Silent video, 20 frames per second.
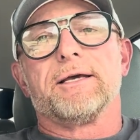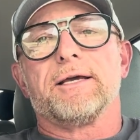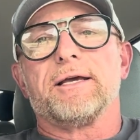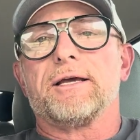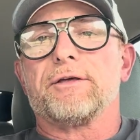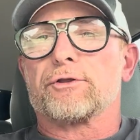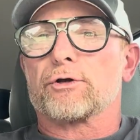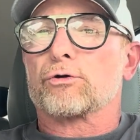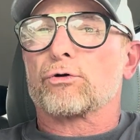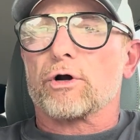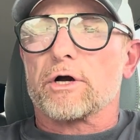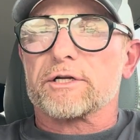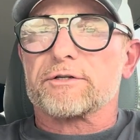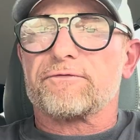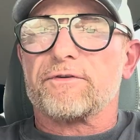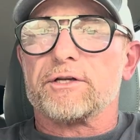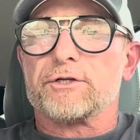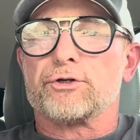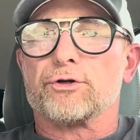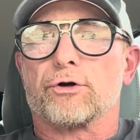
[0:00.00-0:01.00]
in the
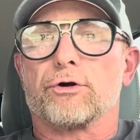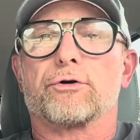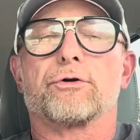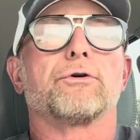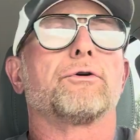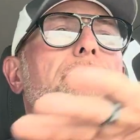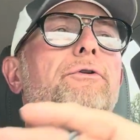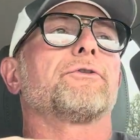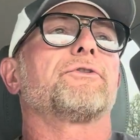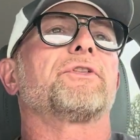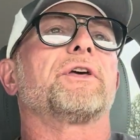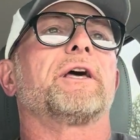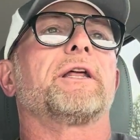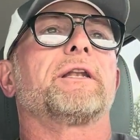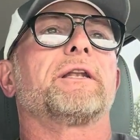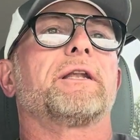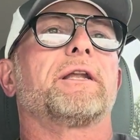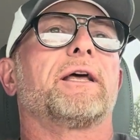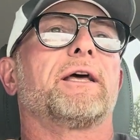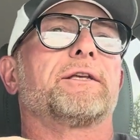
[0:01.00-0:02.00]
CrossFit Journal that
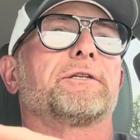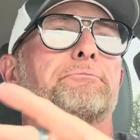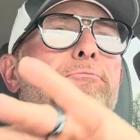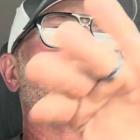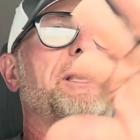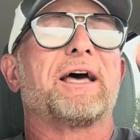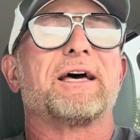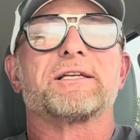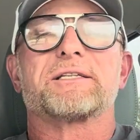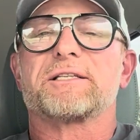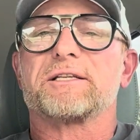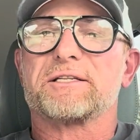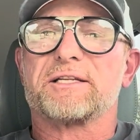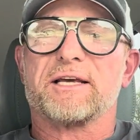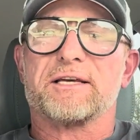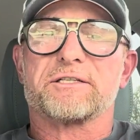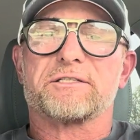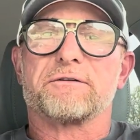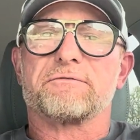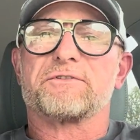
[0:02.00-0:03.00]
has passed the
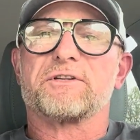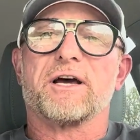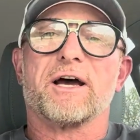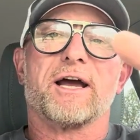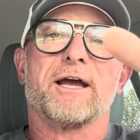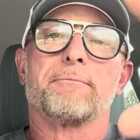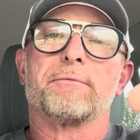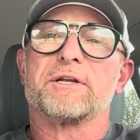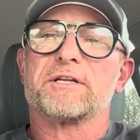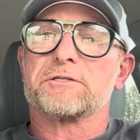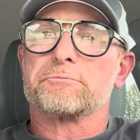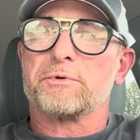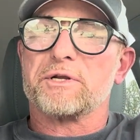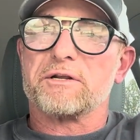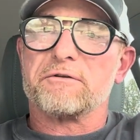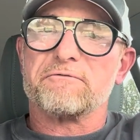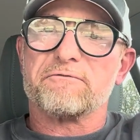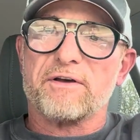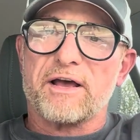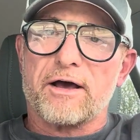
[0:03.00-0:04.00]
test of time and has been
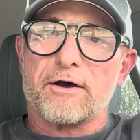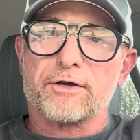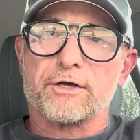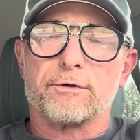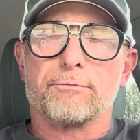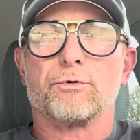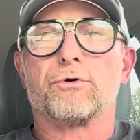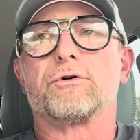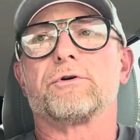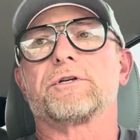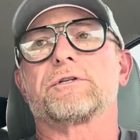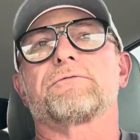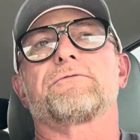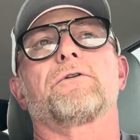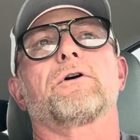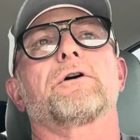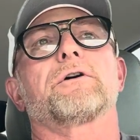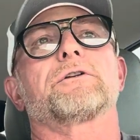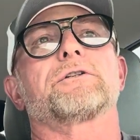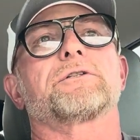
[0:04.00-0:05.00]
invaluable as
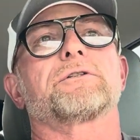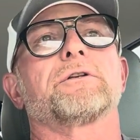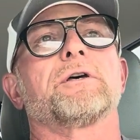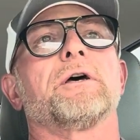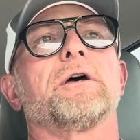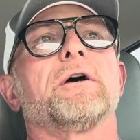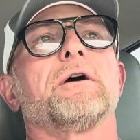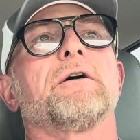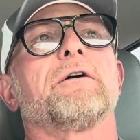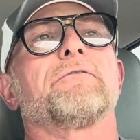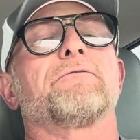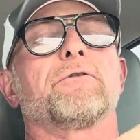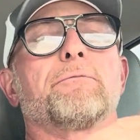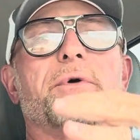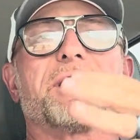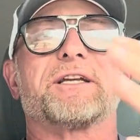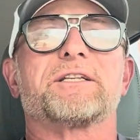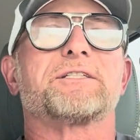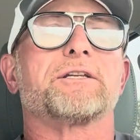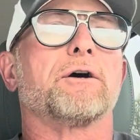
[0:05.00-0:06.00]
far as for
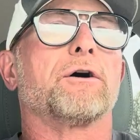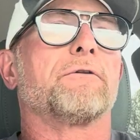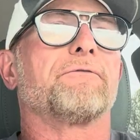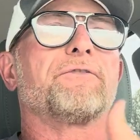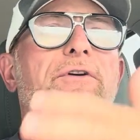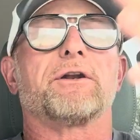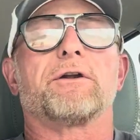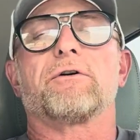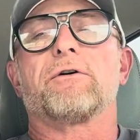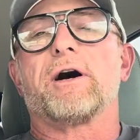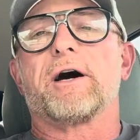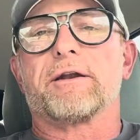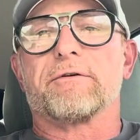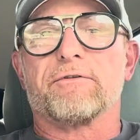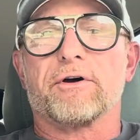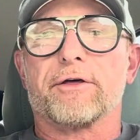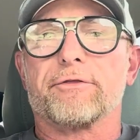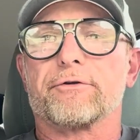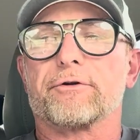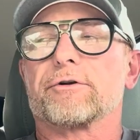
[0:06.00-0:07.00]
myself and a lot of
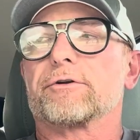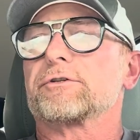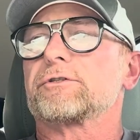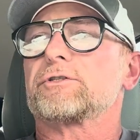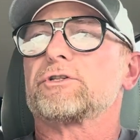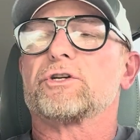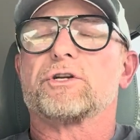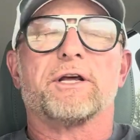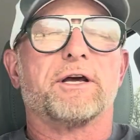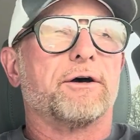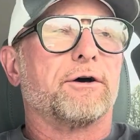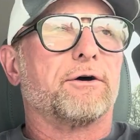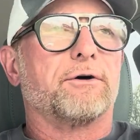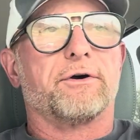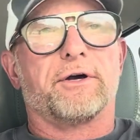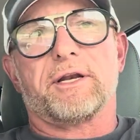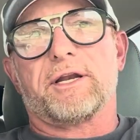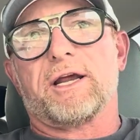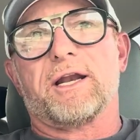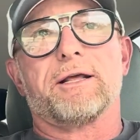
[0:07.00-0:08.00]
others, Janelle
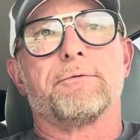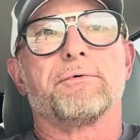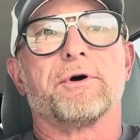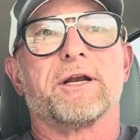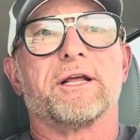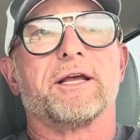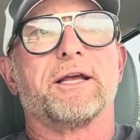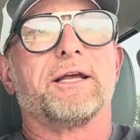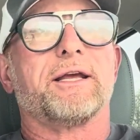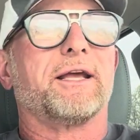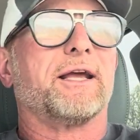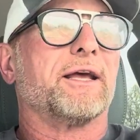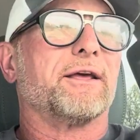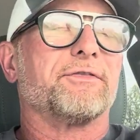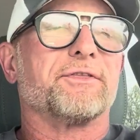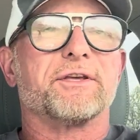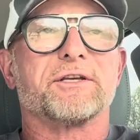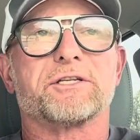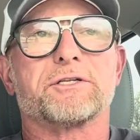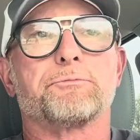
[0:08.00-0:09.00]
and anybody in
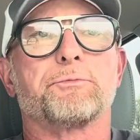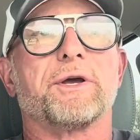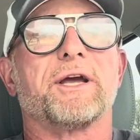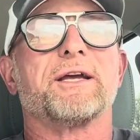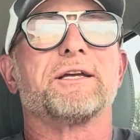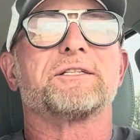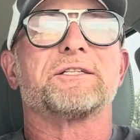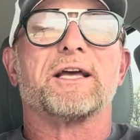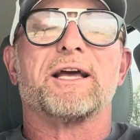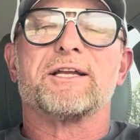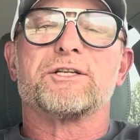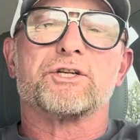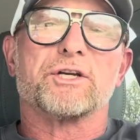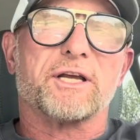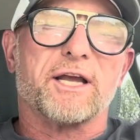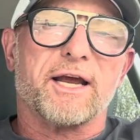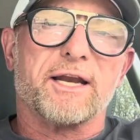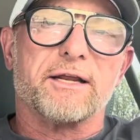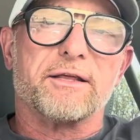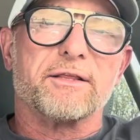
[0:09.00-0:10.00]
this space,
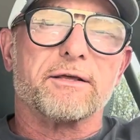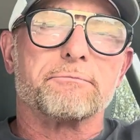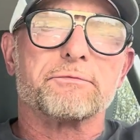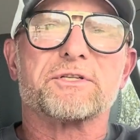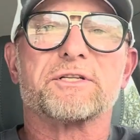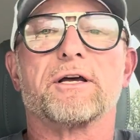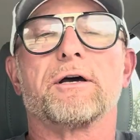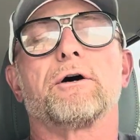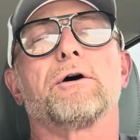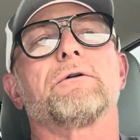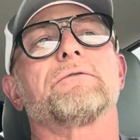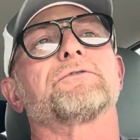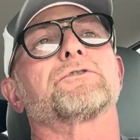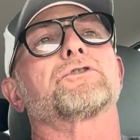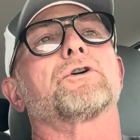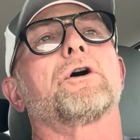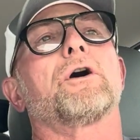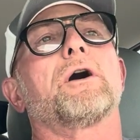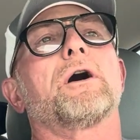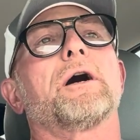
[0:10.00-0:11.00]
educating themselves
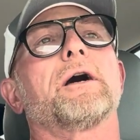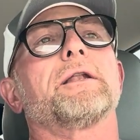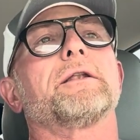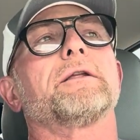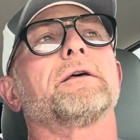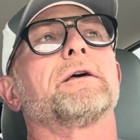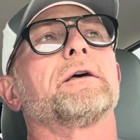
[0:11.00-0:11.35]
on